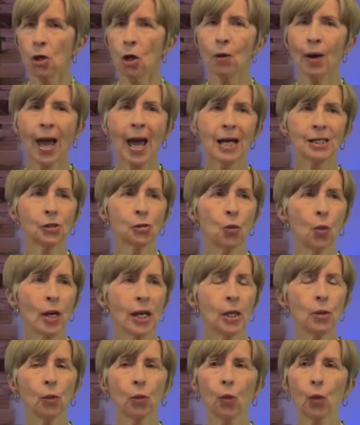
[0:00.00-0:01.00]
So
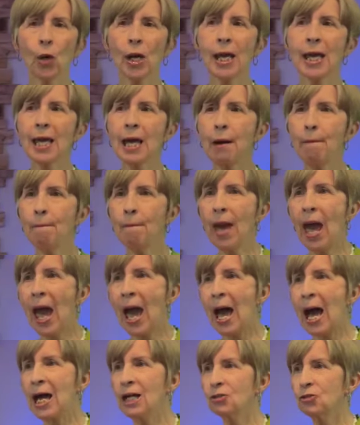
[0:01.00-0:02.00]
as we
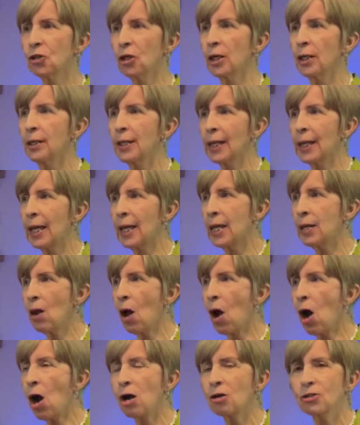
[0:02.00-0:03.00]
reimagine in
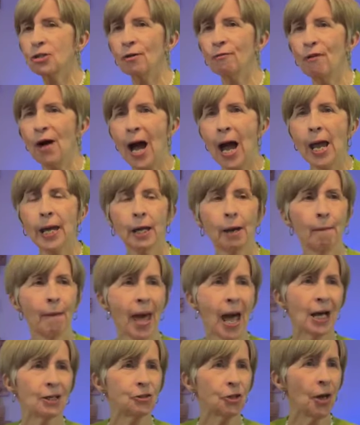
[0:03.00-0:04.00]
our divine
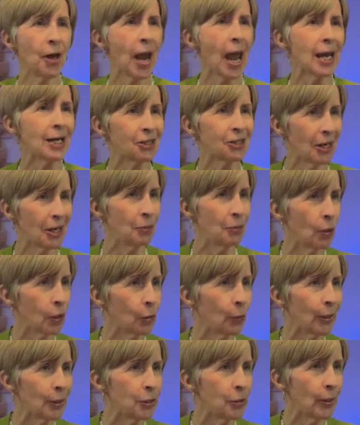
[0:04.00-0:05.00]
imagination,
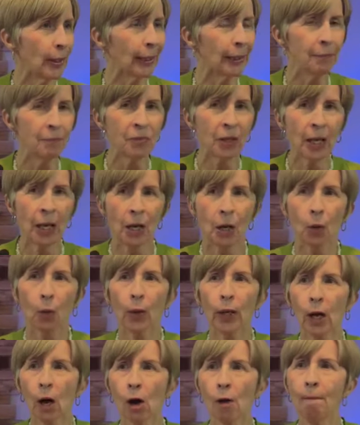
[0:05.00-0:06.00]
what are we doing?
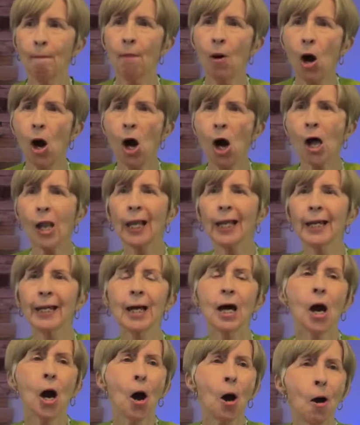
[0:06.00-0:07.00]
We are
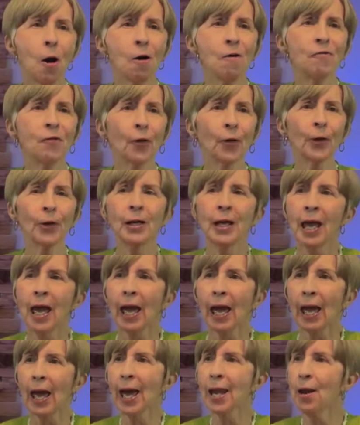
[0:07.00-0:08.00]
mulling over
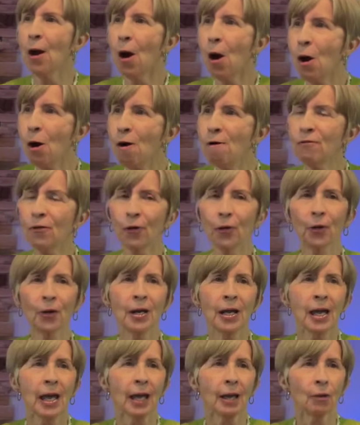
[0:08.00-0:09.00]
and
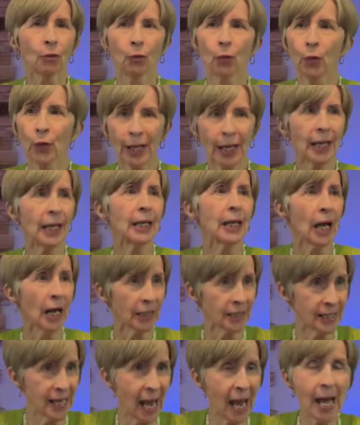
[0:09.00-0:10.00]
over,
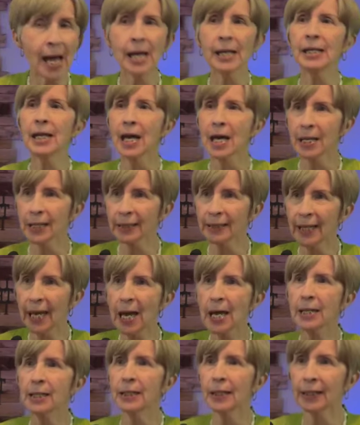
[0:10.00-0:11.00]
re, again and
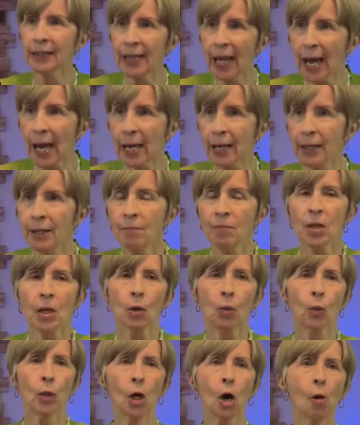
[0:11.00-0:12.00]
again and again.
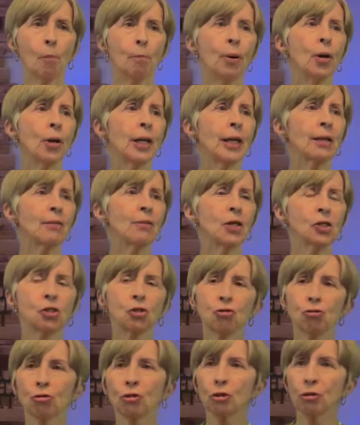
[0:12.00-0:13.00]
We are putting
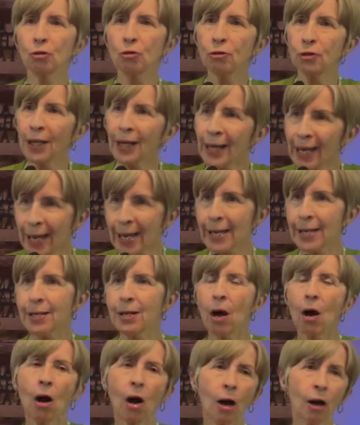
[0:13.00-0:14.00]
this truth
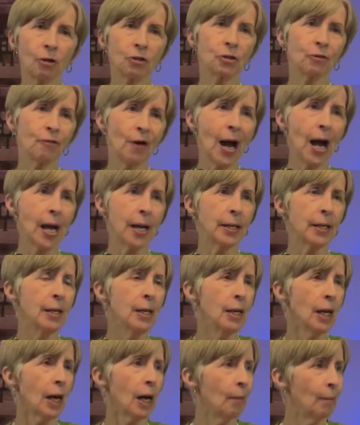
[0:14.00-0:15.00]
in our
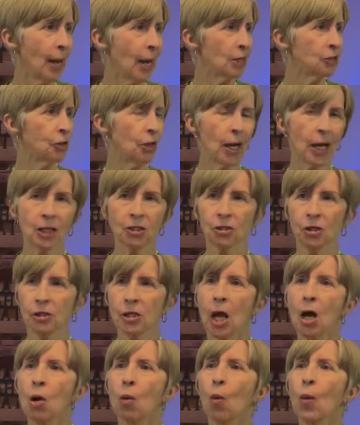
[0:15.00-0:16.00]
divine
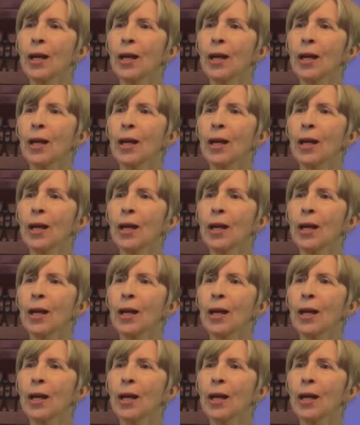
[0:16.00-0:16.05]
imagination.